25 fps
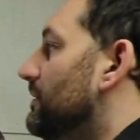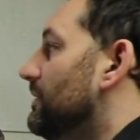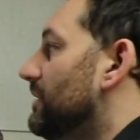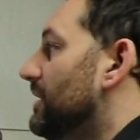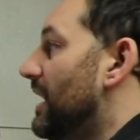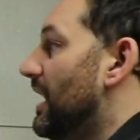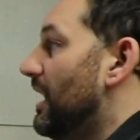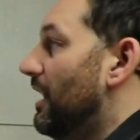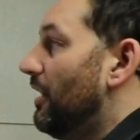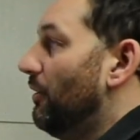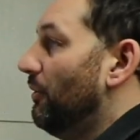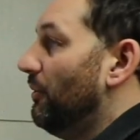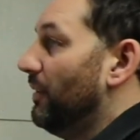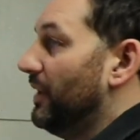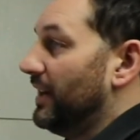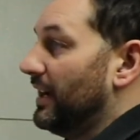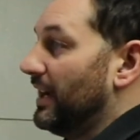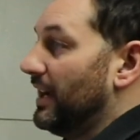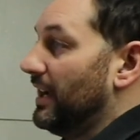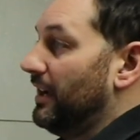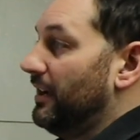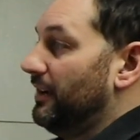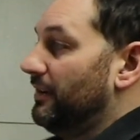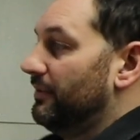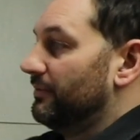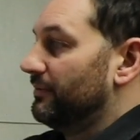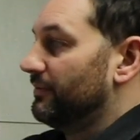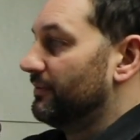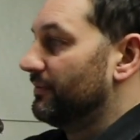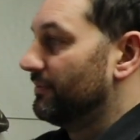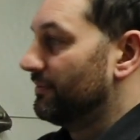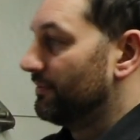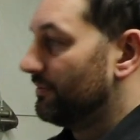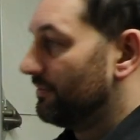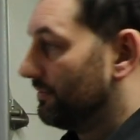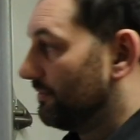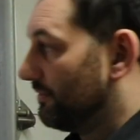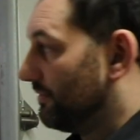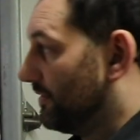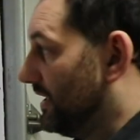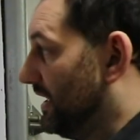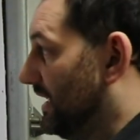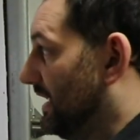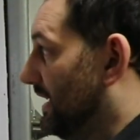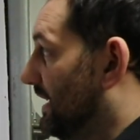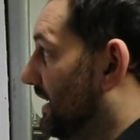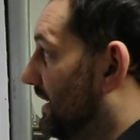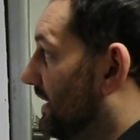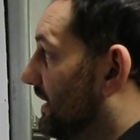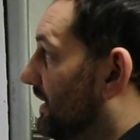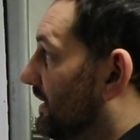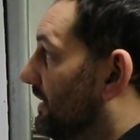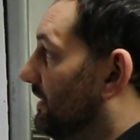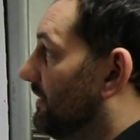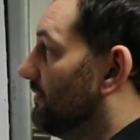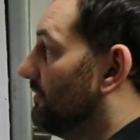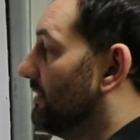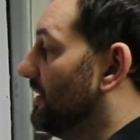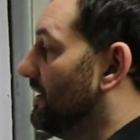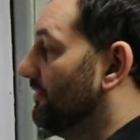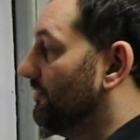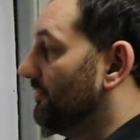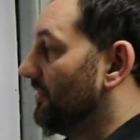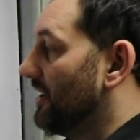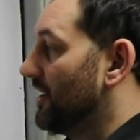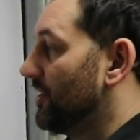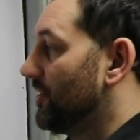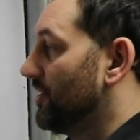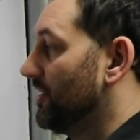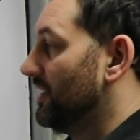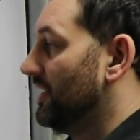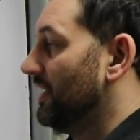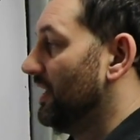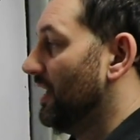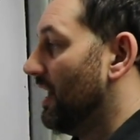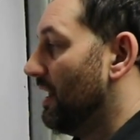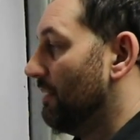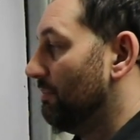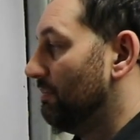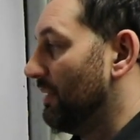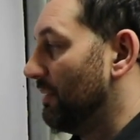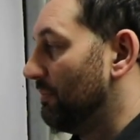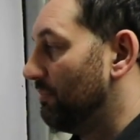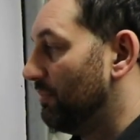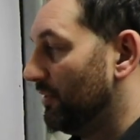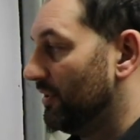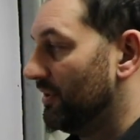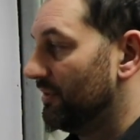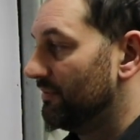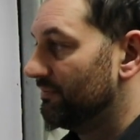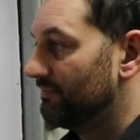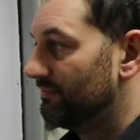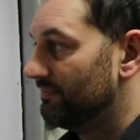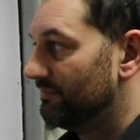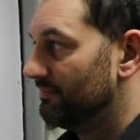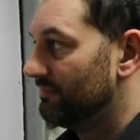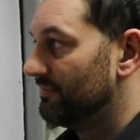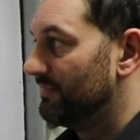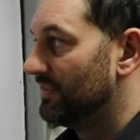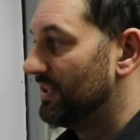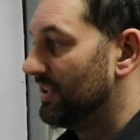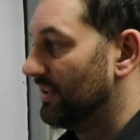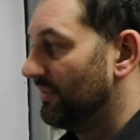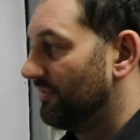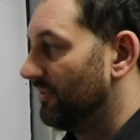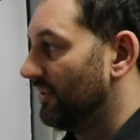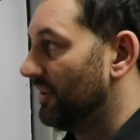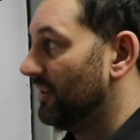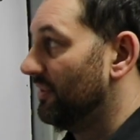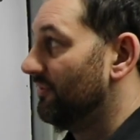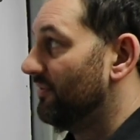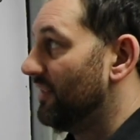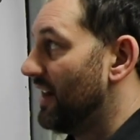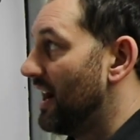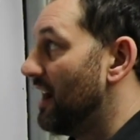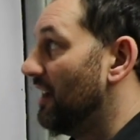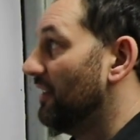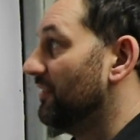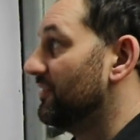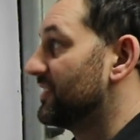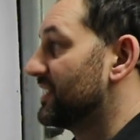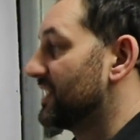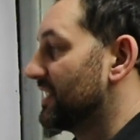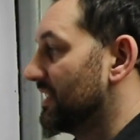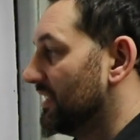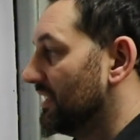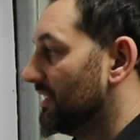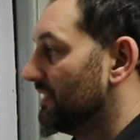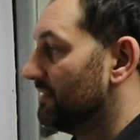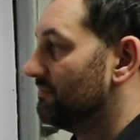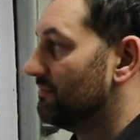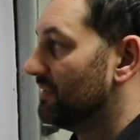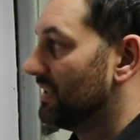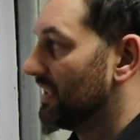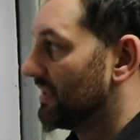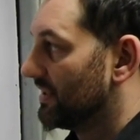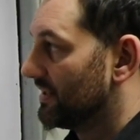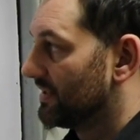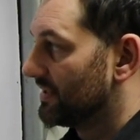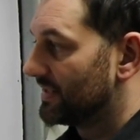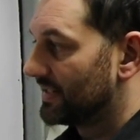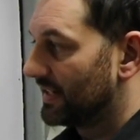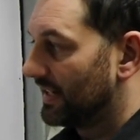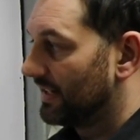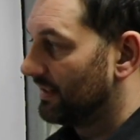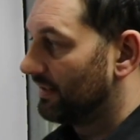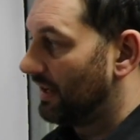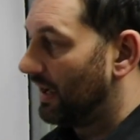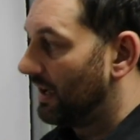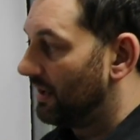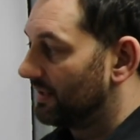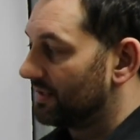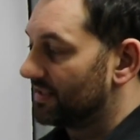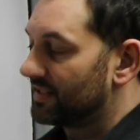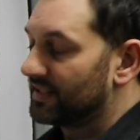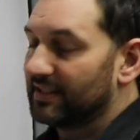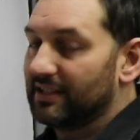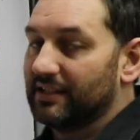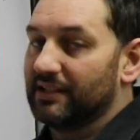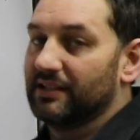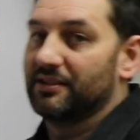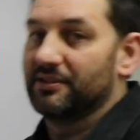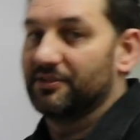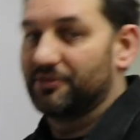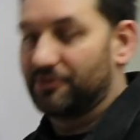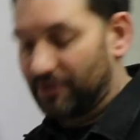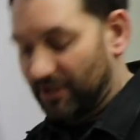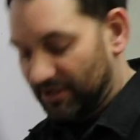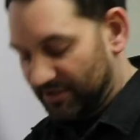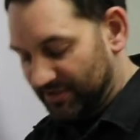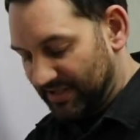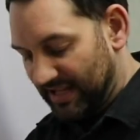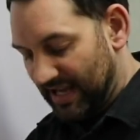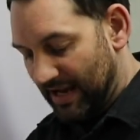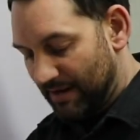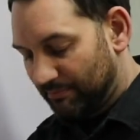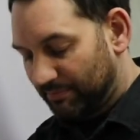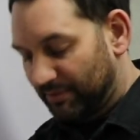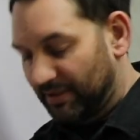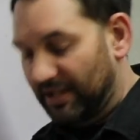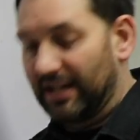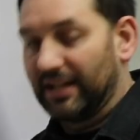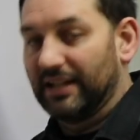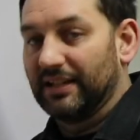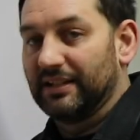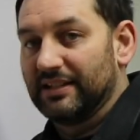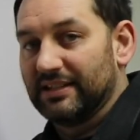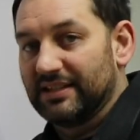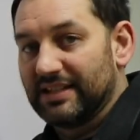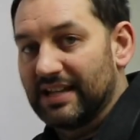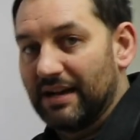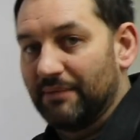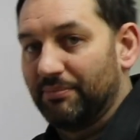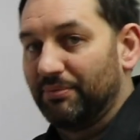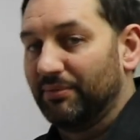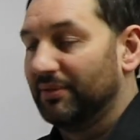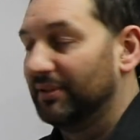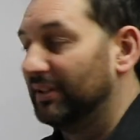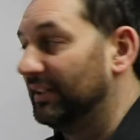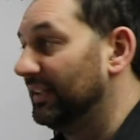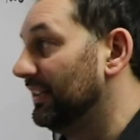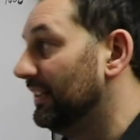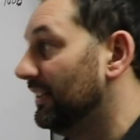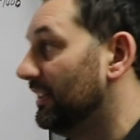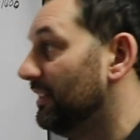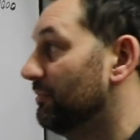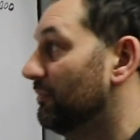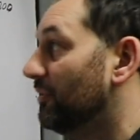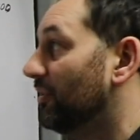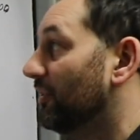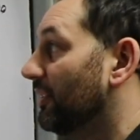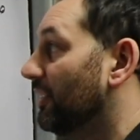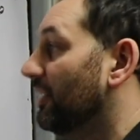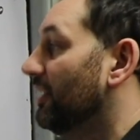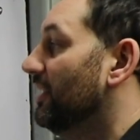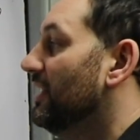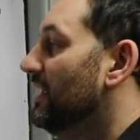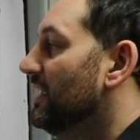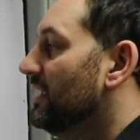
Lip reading: Now, when I redid it, refreshened it up, I put different valves in because I honestly didn't trust that brand at that point anymore.